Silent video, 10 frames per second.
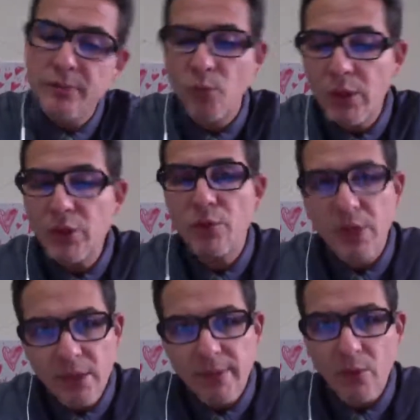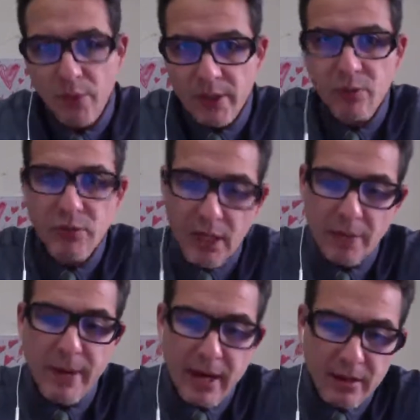What do you think about when you take
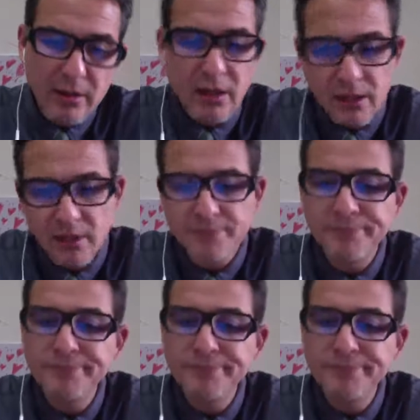a bath? Anything.